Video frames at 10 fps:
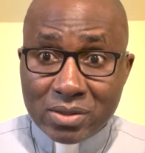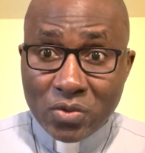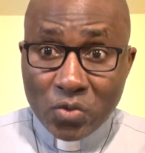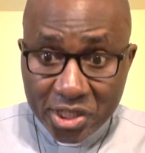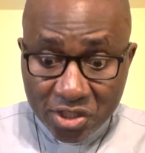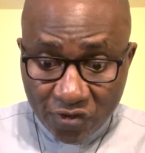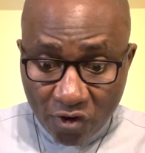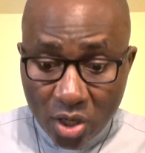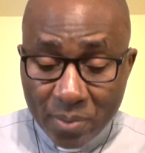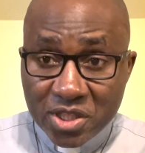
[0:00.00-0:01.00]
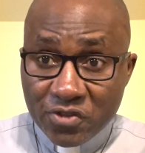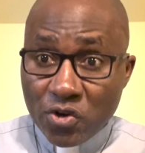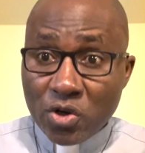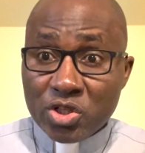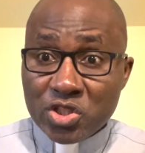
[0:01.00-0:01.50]
which forms the
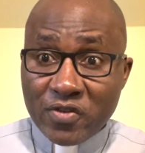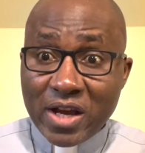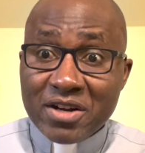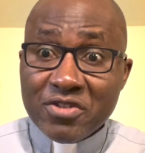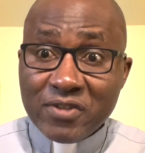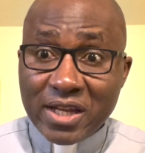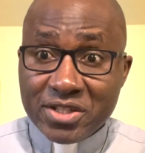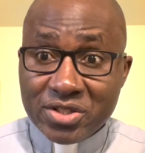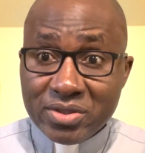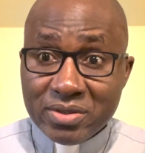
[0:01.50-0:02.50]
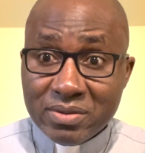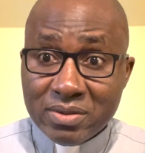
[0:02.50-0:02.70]
focus of our reflection.